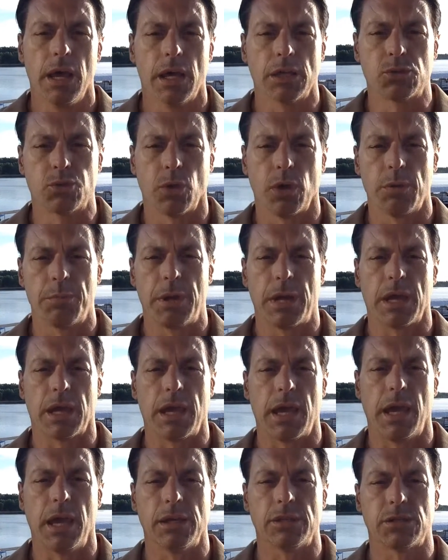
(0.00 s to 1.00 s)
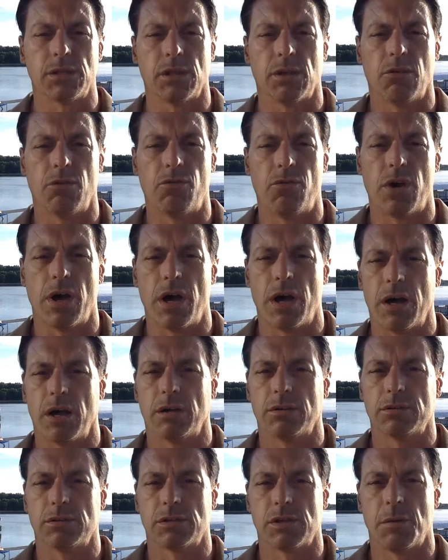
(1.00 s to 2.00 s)
it's really been a case of
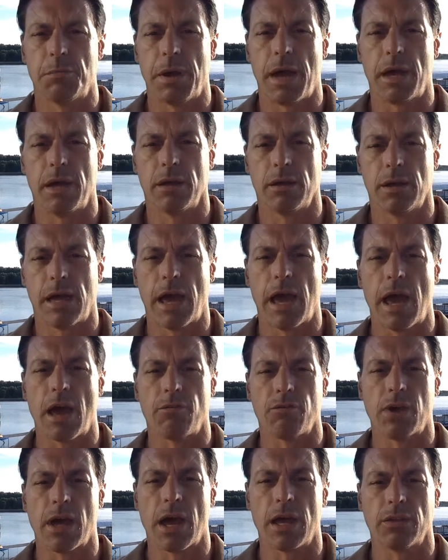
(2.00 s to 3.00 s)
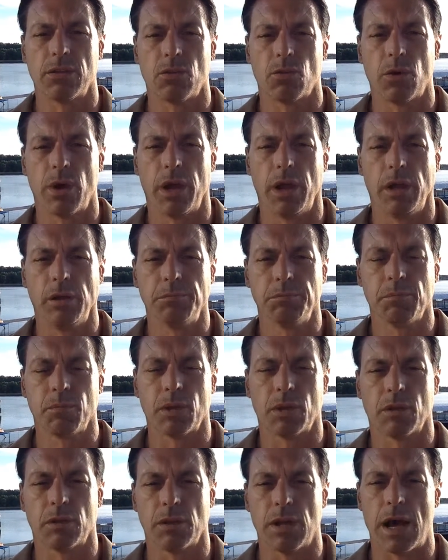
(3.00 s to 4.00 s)
uh, some have gotten the rain,
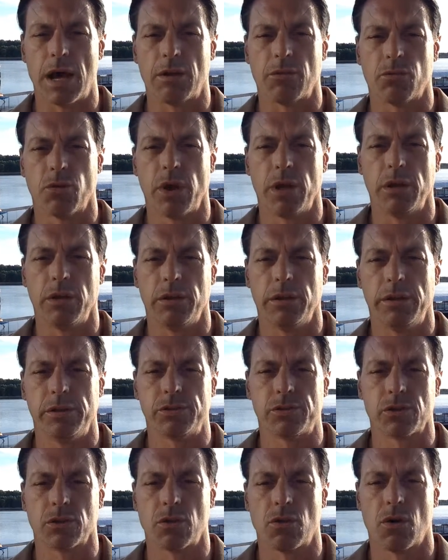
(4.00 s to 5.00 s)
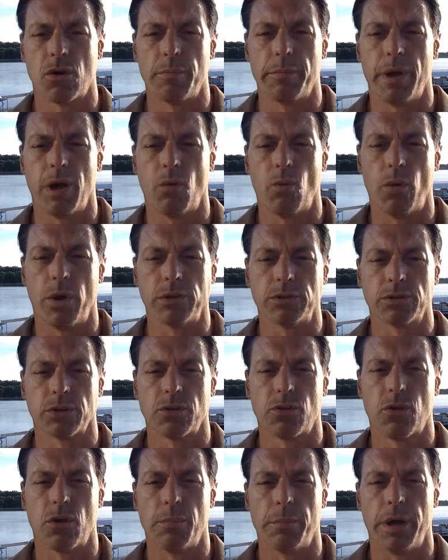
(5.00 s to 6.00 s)
a lot of rain in eastern corn belt,
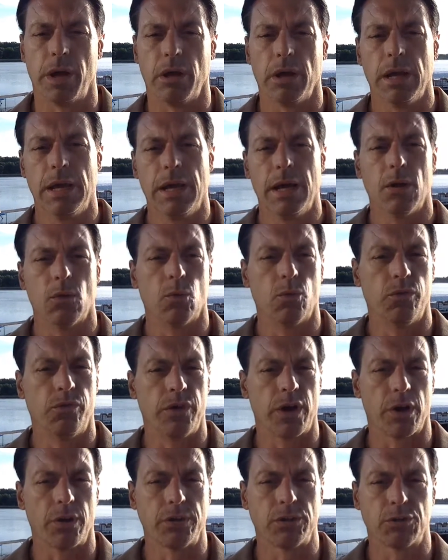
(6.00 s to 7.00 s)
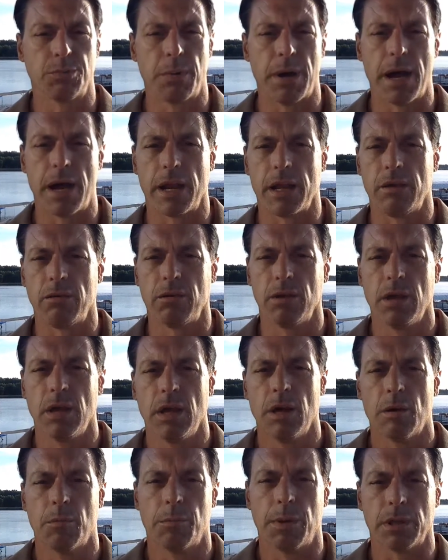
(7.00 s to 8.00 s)
western corn belt, very spotty,
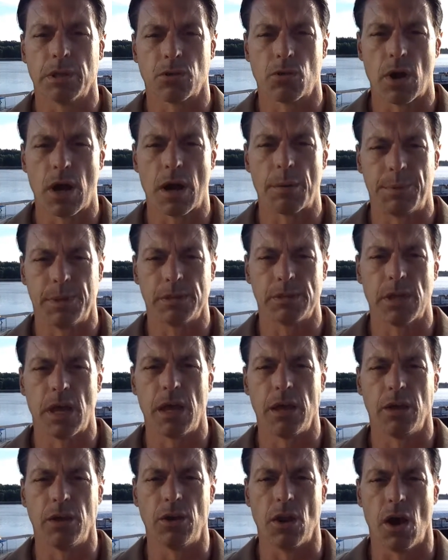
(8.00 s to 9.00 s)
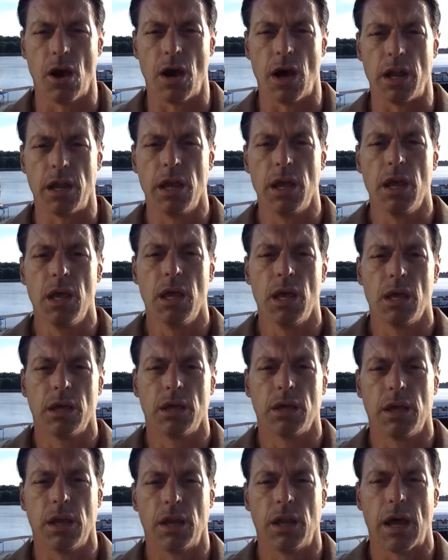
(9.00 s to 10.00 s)
but the crop is hanging on.
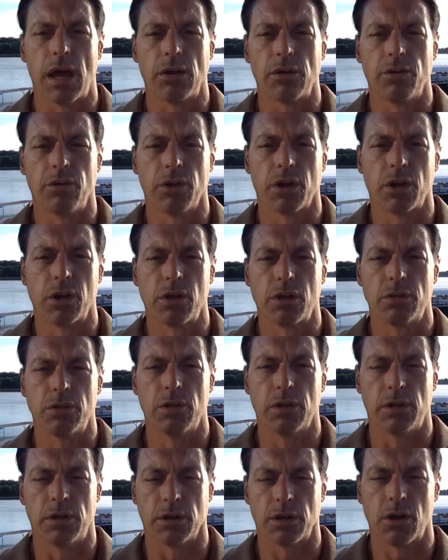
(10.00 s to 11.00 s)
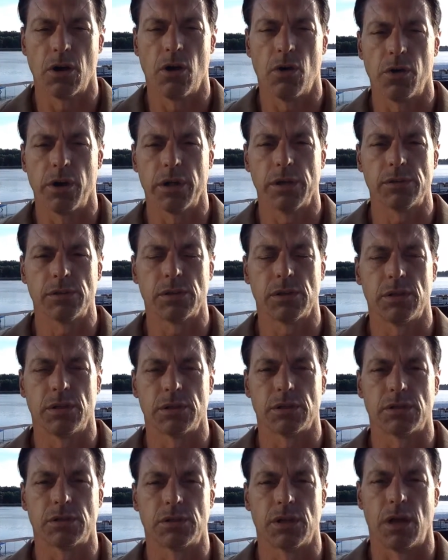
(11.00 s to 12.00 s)
You get out in the, the Dakotas,
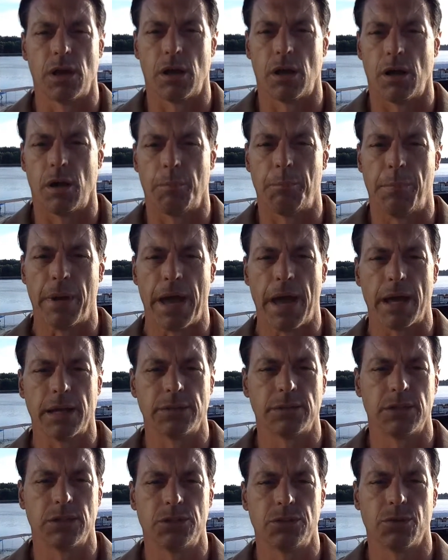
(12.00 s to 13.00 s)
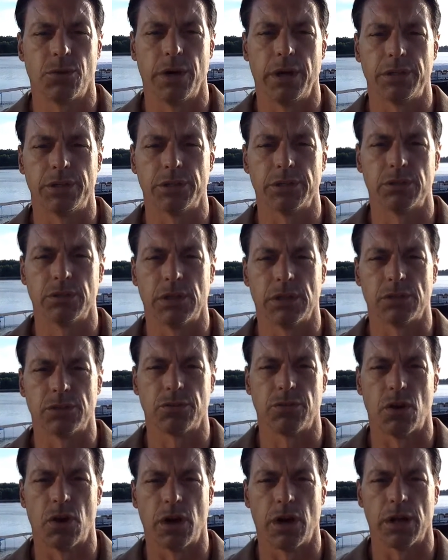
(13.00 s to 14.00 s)
it's a, a bad situation
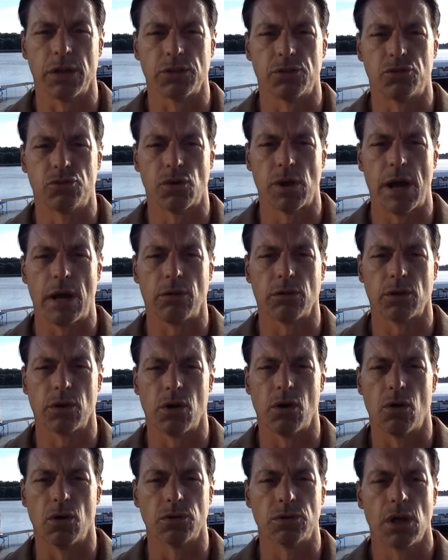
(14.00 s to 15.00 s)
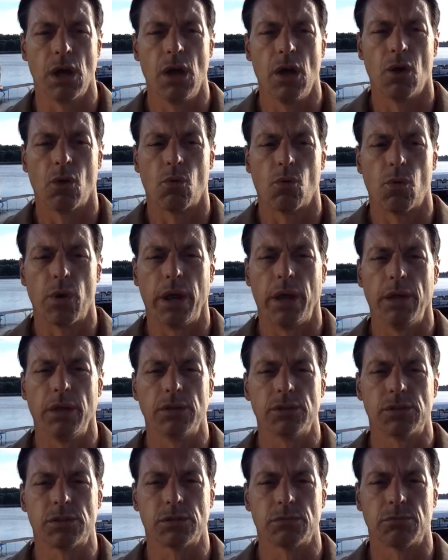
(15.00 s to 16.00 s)
as far as drought goes.
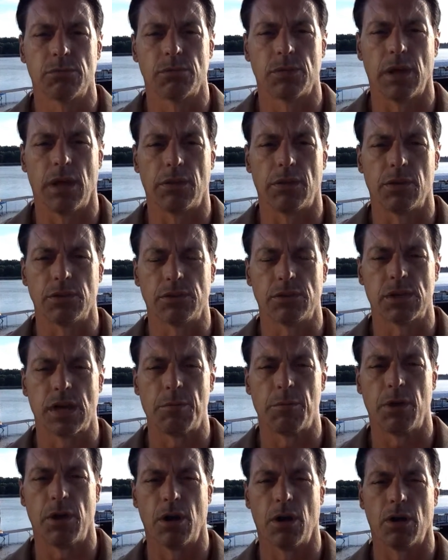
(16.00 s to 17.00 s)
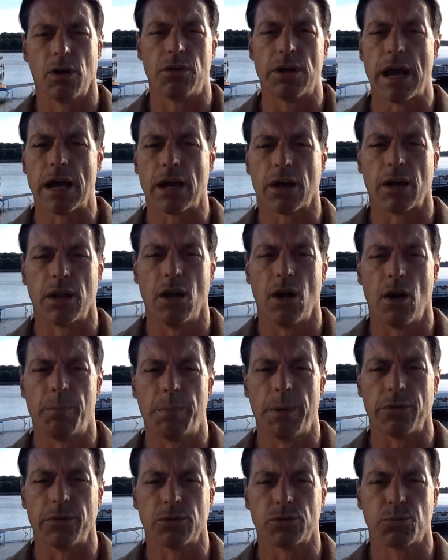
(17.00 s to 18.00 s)
Rains at this time of year, not going to
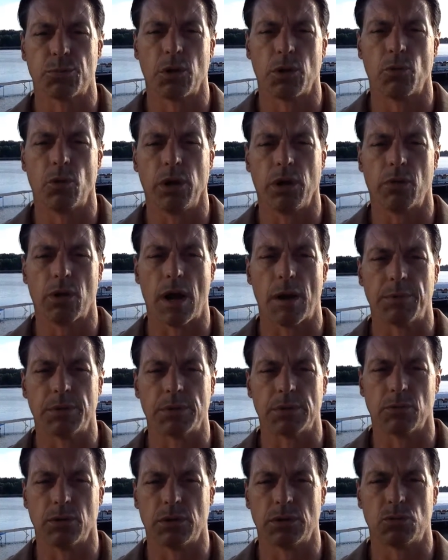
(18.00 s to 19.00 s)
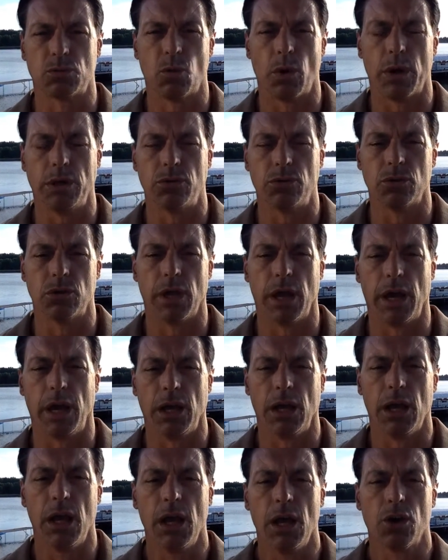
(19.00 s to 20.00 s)
help out the spring wheat crop. It's, it's way too
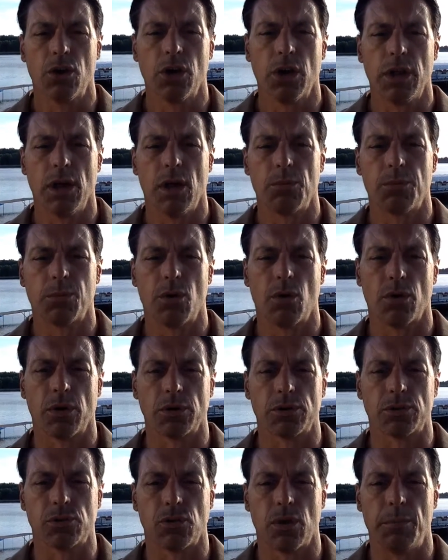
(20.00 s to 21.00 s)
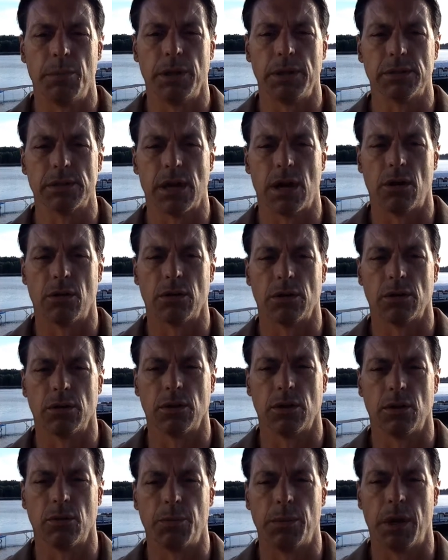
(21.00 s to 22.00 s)
late. Could help corn and soybeans out a
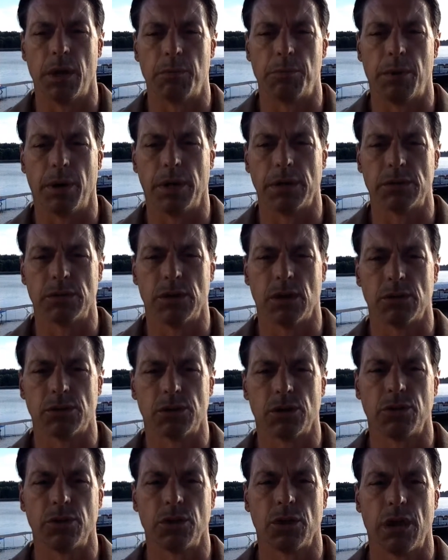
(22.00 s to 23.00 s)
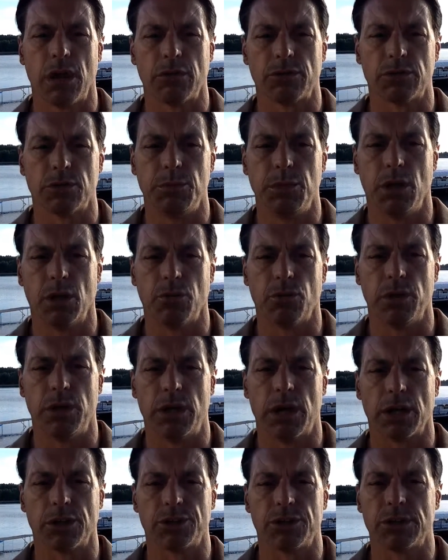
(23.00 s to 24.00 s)
little bit, but uh, certainly going to have some yield
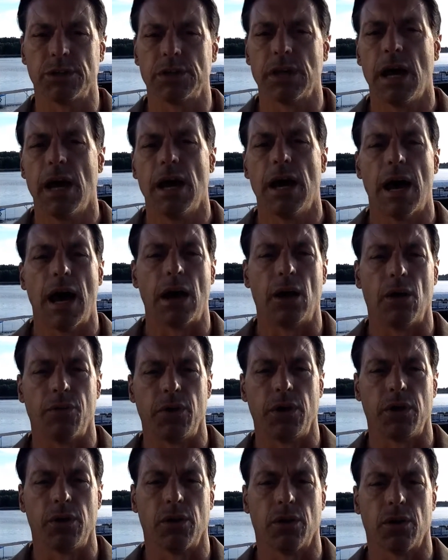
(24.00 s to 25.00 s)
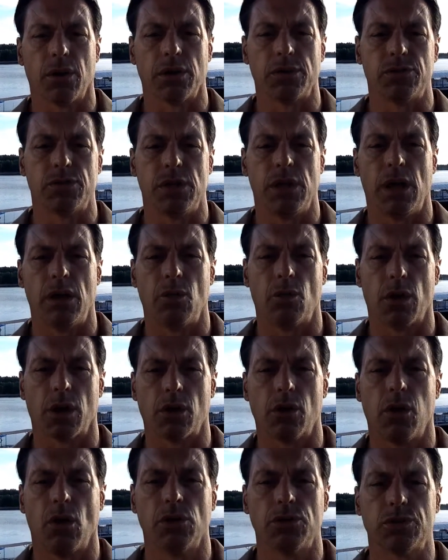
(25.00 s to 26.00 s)
reductions. I don't think you're going to see anywhere
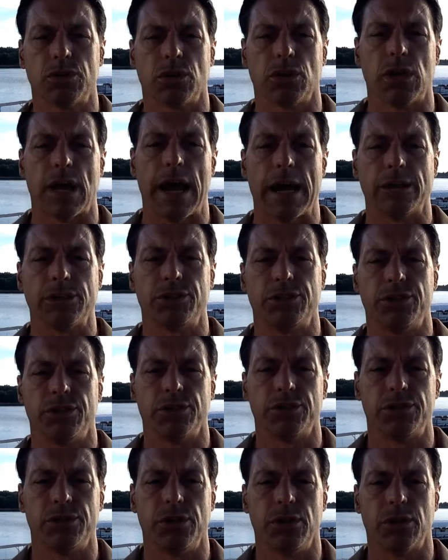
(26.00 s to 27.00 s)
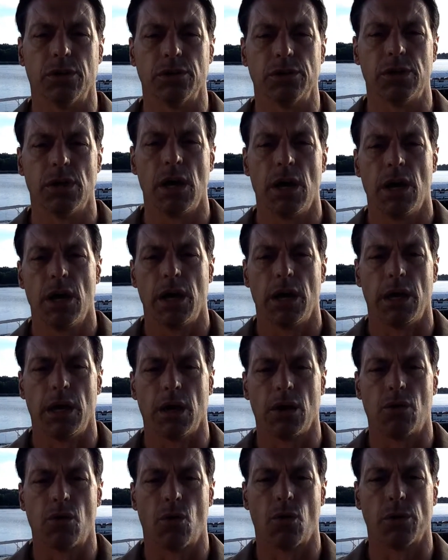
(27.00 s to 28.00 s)
close to last year's yields
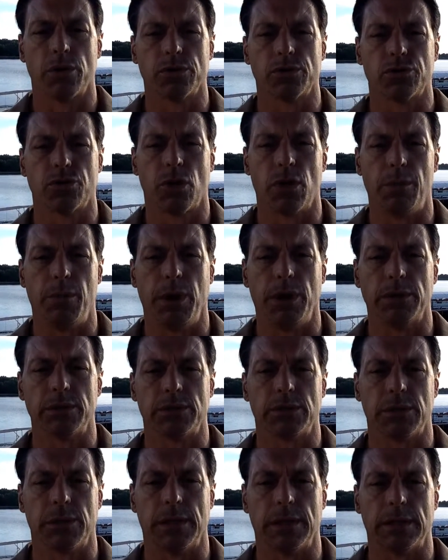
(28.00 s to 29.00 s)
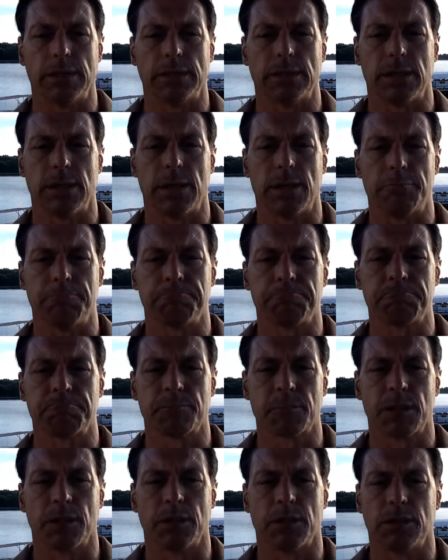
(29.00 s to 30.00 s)
in corn and soybeans. It, um,
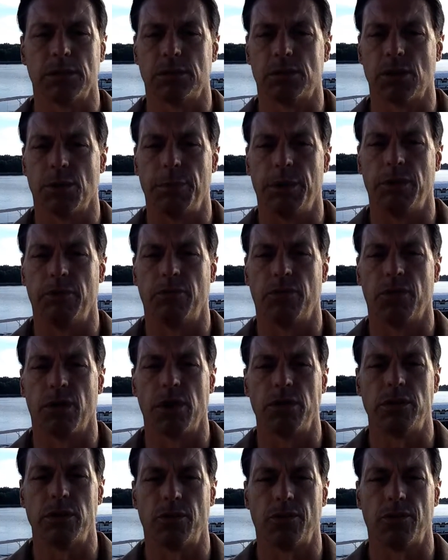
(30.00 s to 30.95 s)
it's going to be very